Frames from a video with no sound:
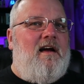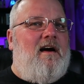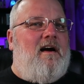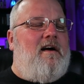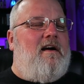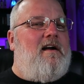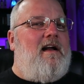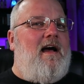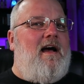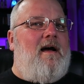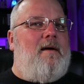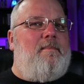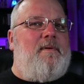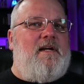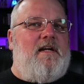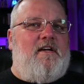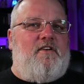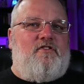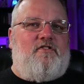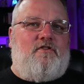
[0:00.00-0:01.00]
are now
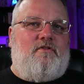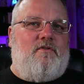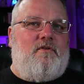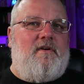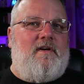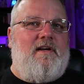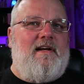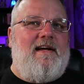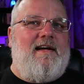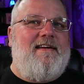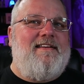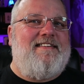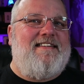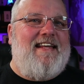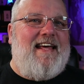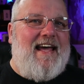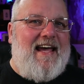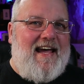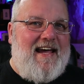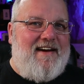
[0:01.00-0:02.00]
being scrutinized
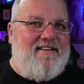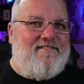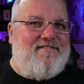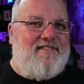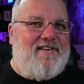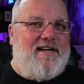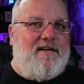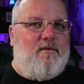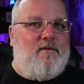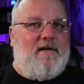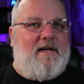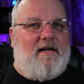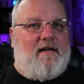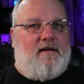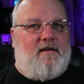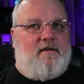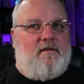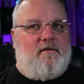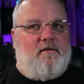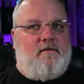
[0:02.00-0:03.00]

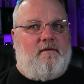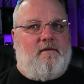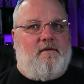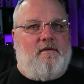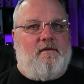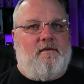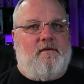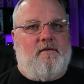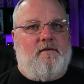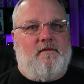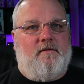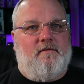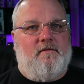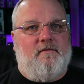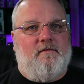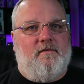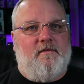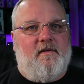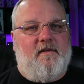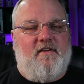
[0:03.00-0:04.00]
everywhere
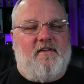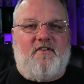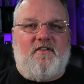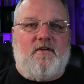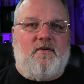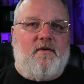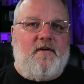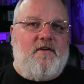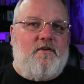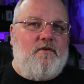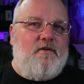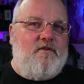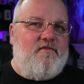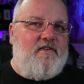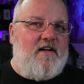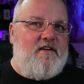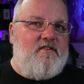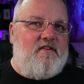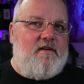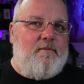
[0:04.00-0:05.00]
is this going to
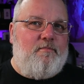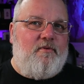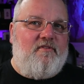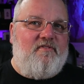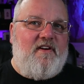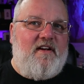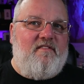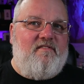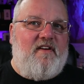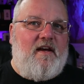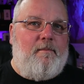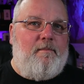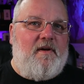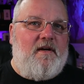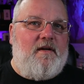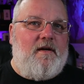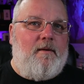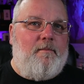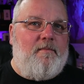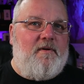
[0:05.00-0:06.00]
eventually prevent
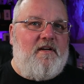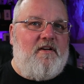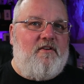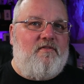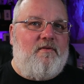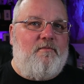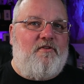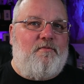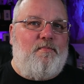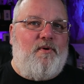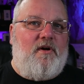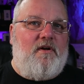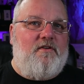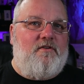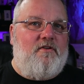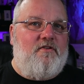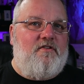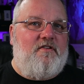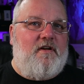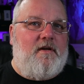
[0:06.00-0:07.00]
vaping companies from
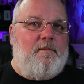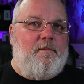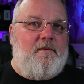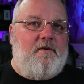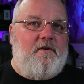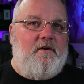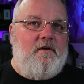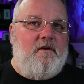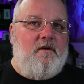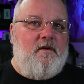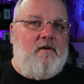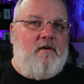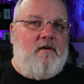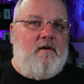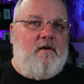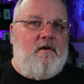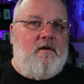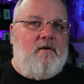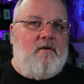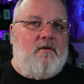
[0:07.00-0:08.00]
sponsorships?
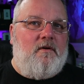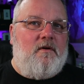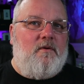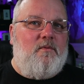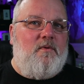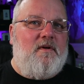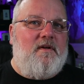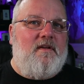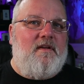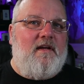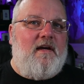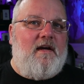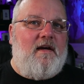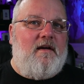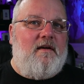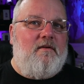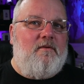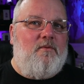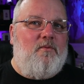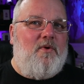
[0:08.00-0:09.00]
Or will
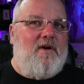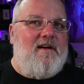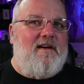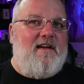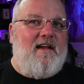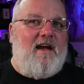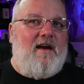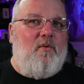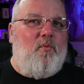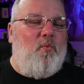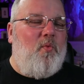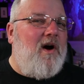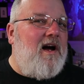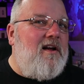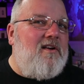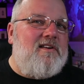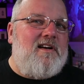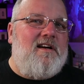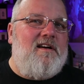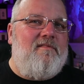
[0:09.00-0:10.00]
they one day
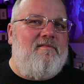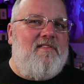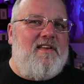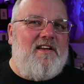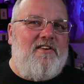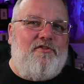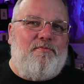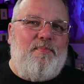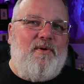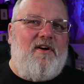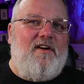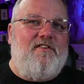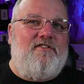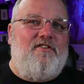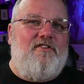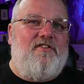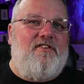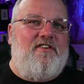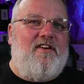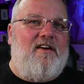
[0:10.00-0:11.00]
welcome these
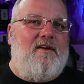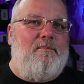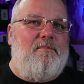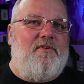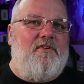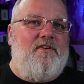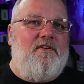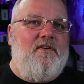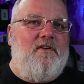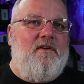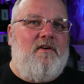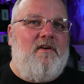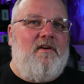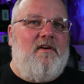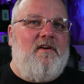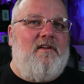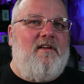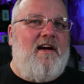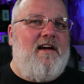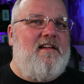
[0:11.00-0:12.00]
sponsorships
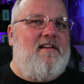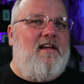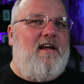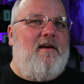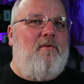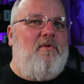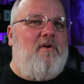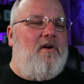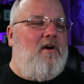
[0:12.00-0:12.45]
like they